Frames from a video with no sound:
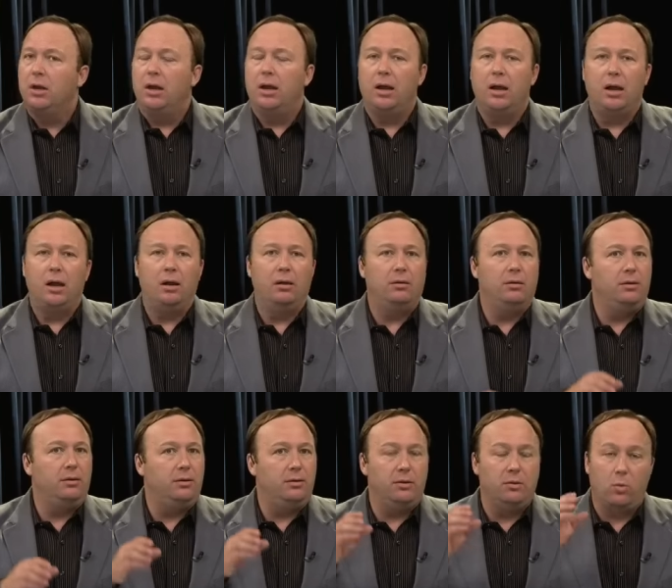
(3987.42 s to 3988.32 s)

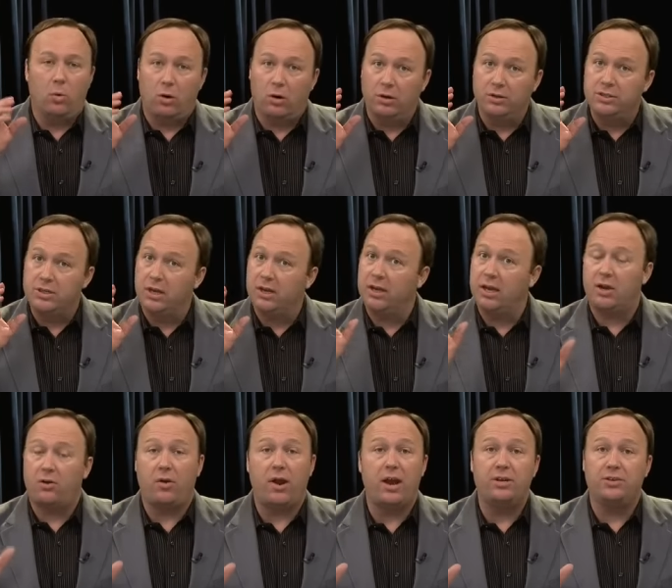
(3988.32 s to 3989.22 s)
The world's going to
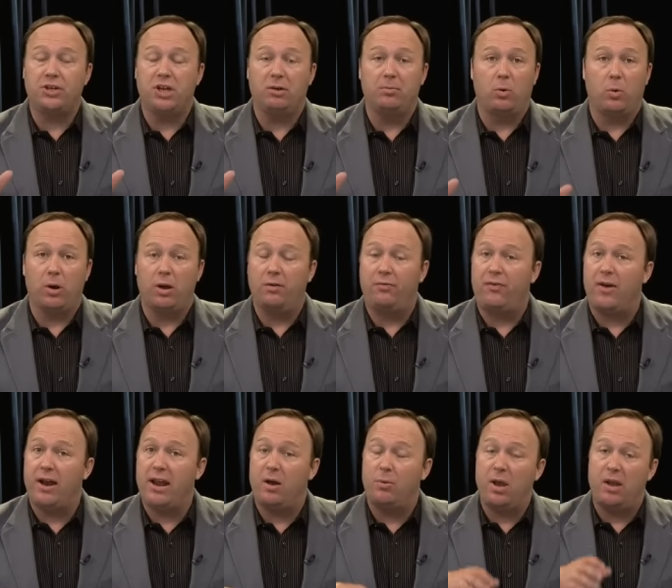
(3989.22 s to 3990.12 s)
get crazier, but we're going to
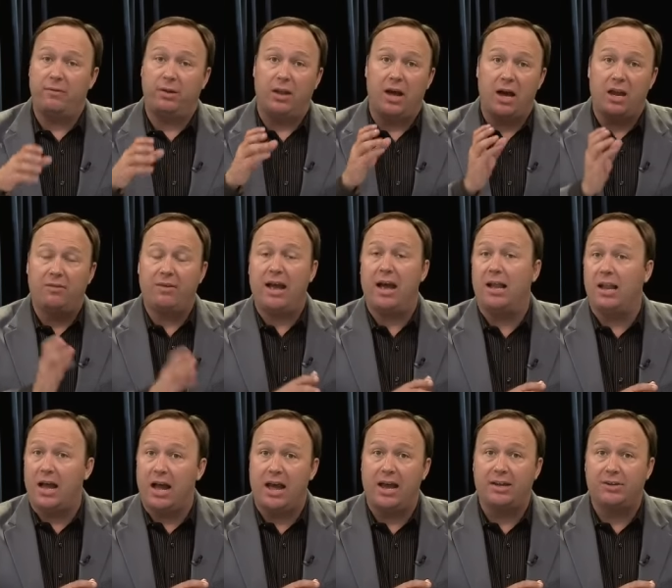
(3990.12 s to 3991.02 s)
find out we have a lot of
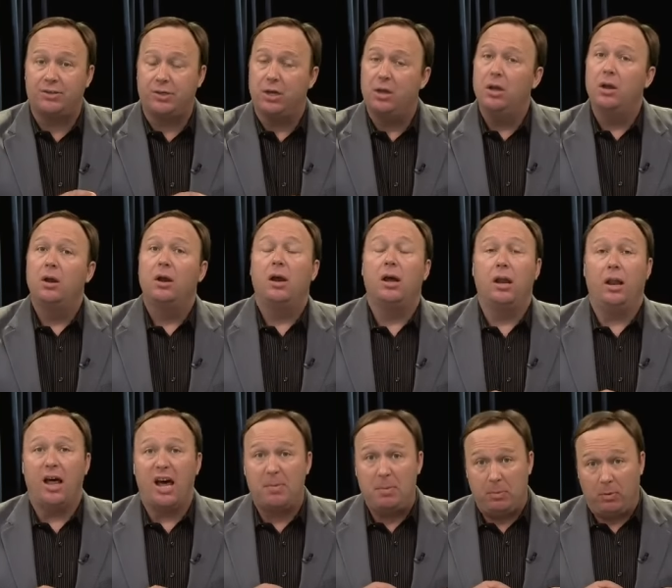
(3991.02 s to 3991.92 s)
allies. And a
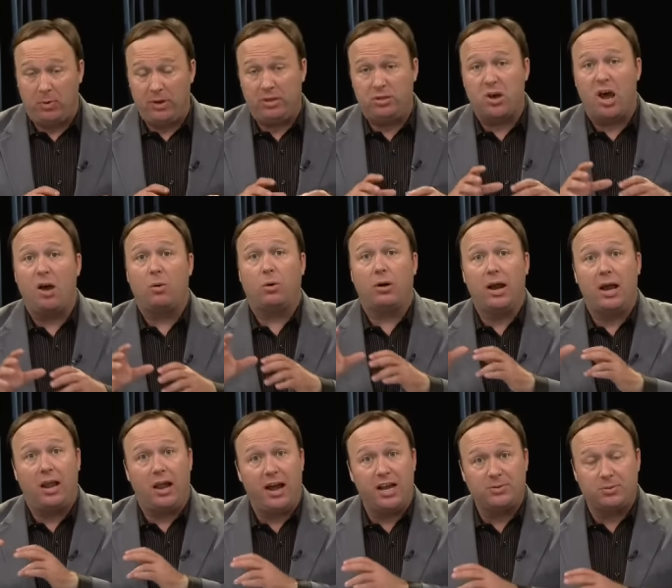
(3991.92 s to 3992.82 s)
lot of people we thought were
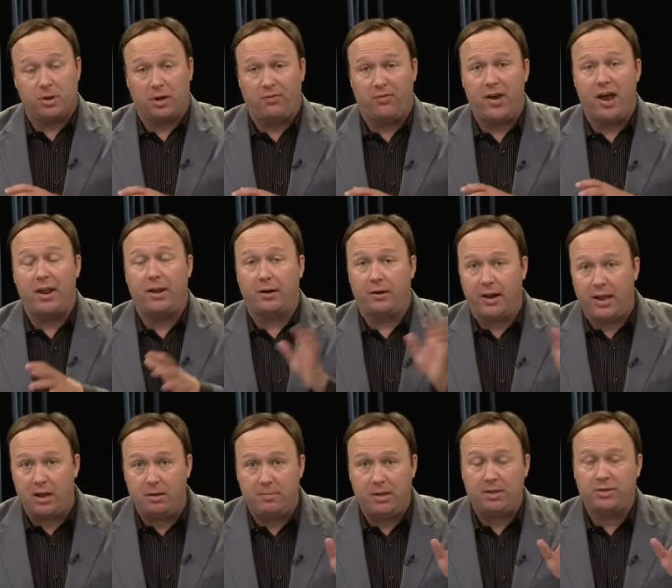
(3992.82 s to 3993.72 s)
allies, we're going to find out they're
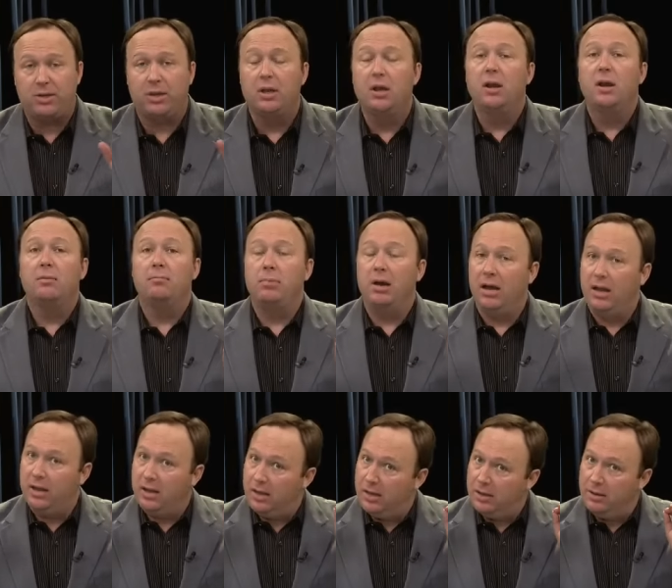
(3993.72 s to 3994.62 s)
enemies.
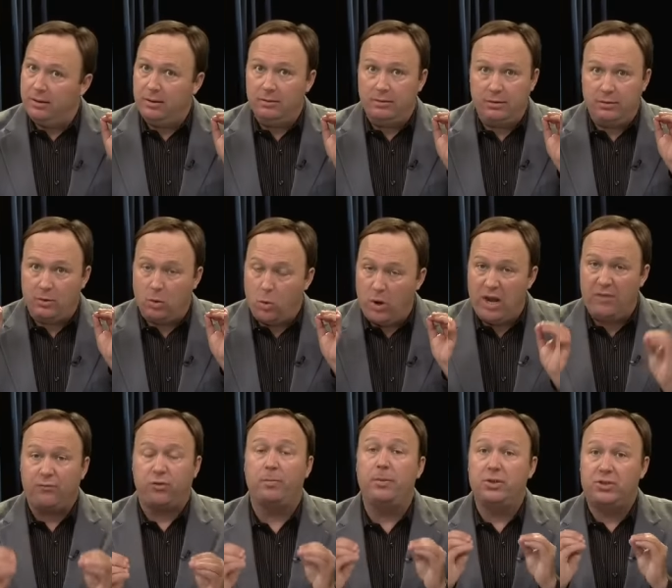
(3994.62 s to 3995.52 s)
But the
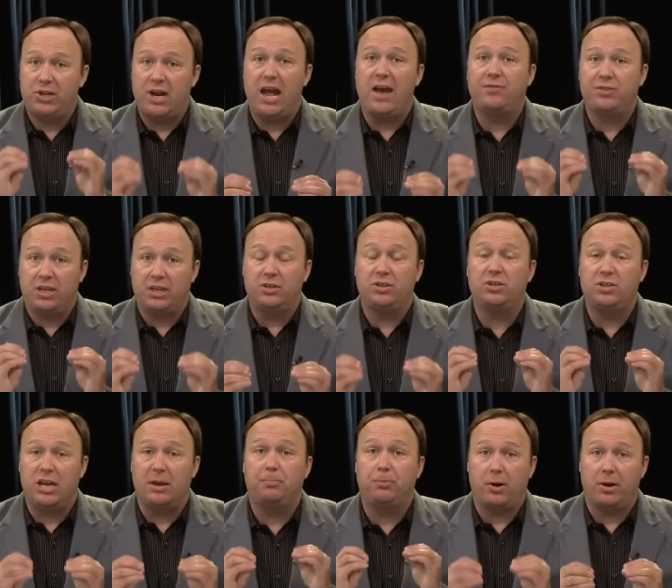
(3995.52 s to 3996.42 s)
wheat from the chaff's getting
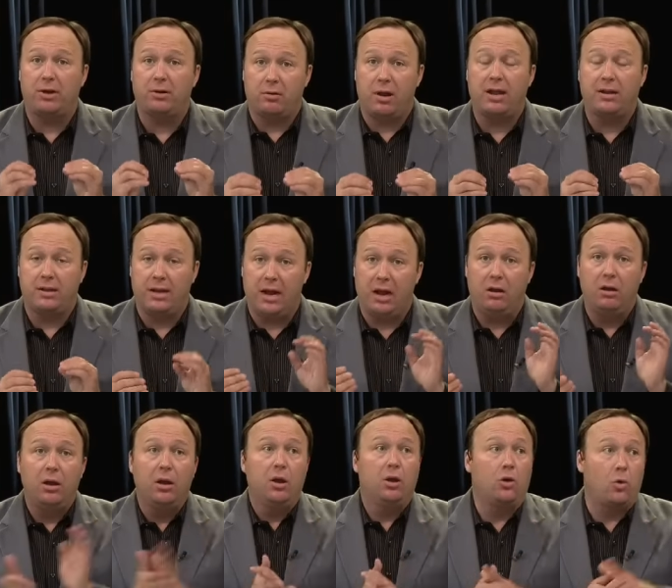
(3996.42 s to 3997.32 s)
separated right
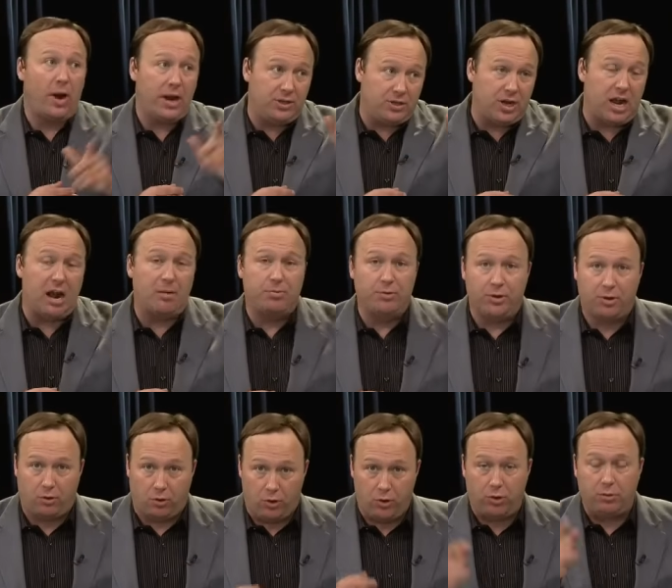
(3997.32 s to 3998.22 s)
now. Great job with the
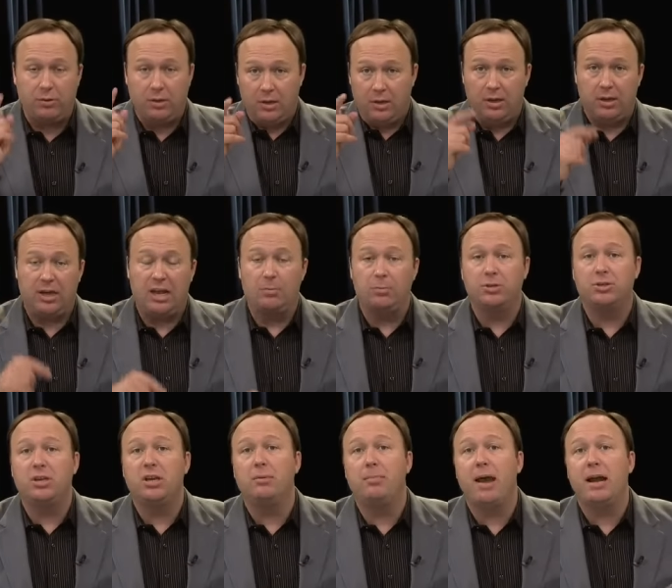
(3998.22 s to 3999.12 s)
crew. Again, we'll
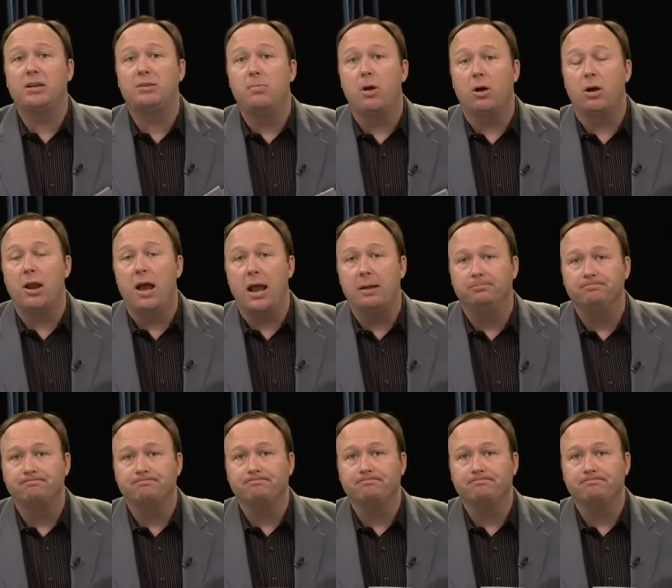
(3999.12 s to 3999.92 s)
see you back tomorrow night.